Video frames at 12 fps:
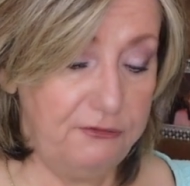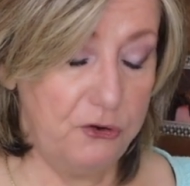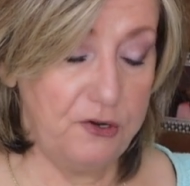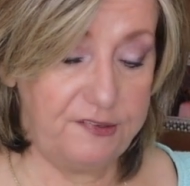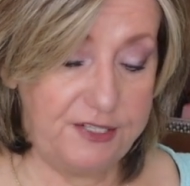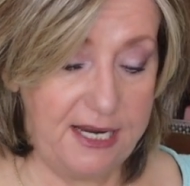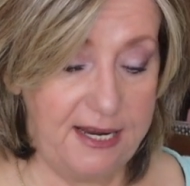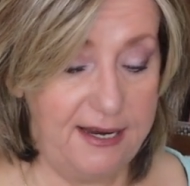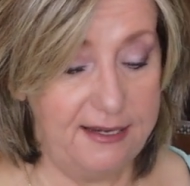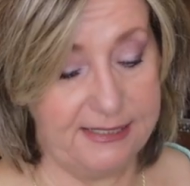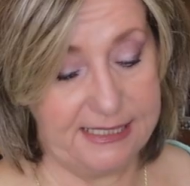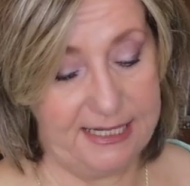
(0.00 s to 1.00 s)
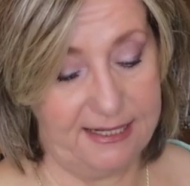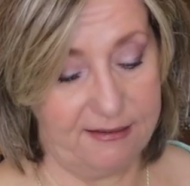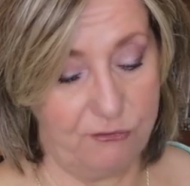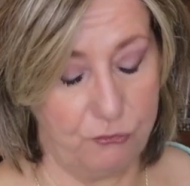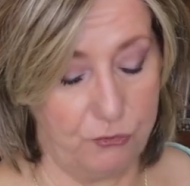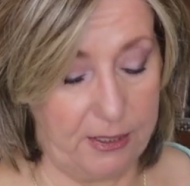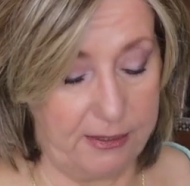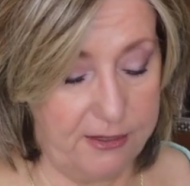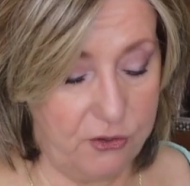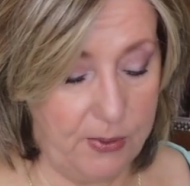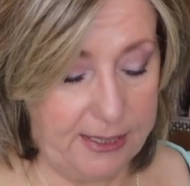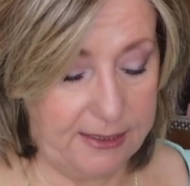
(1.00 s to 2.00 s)
first aid kit
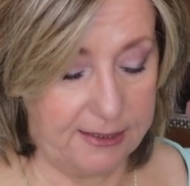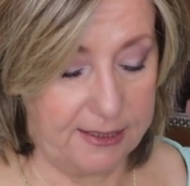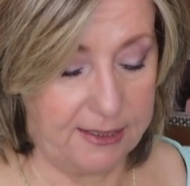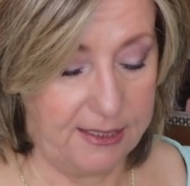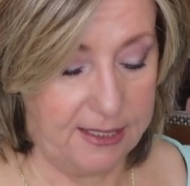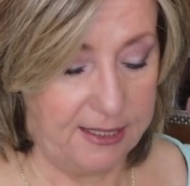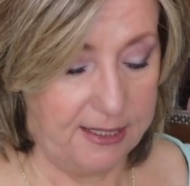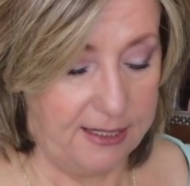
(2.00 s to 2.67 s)
really quickly.